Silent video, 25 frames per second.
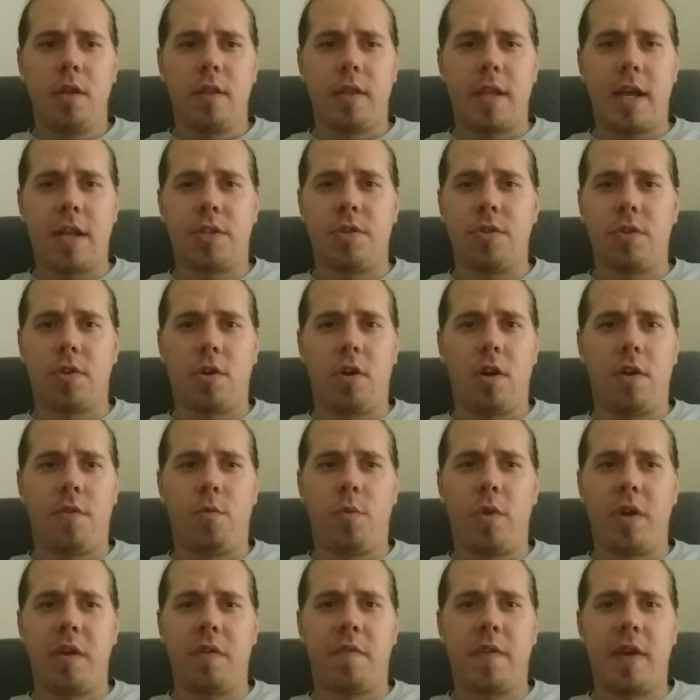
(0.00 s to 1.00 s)
that took off
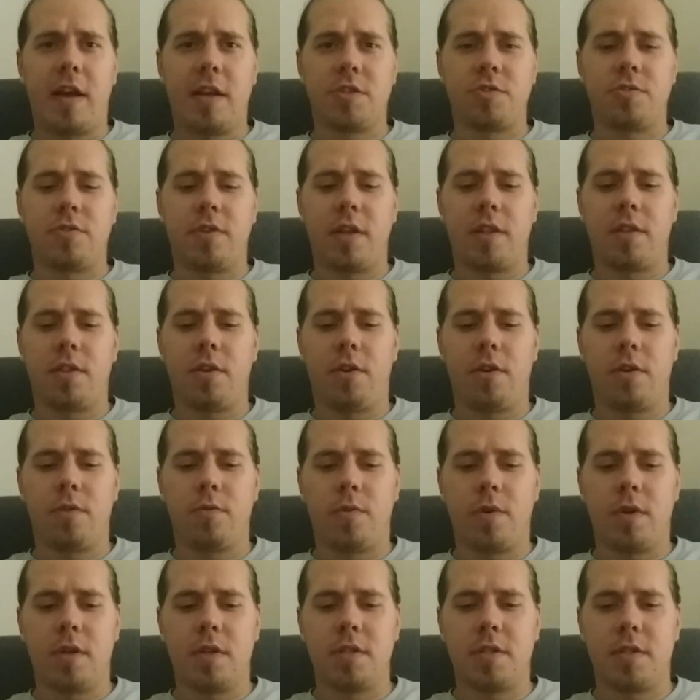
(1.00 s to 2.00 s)
way faster than I thought it
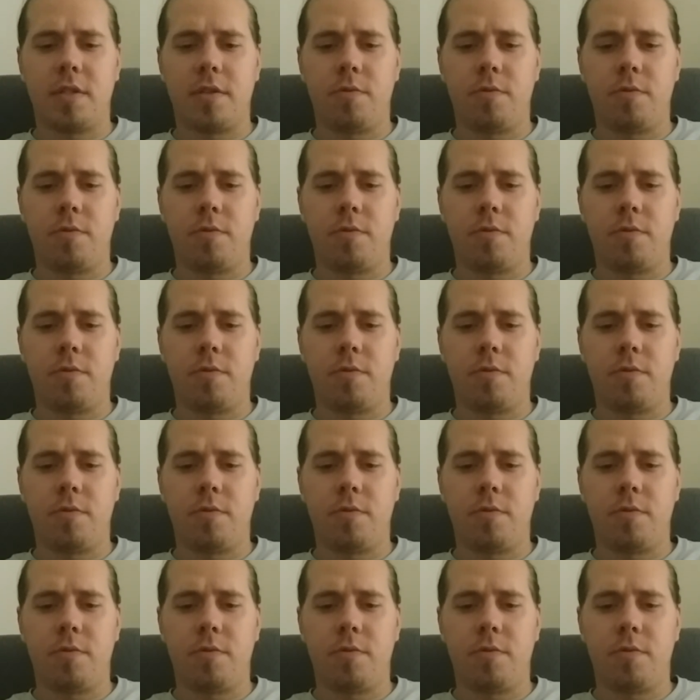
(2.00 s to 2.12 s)
was.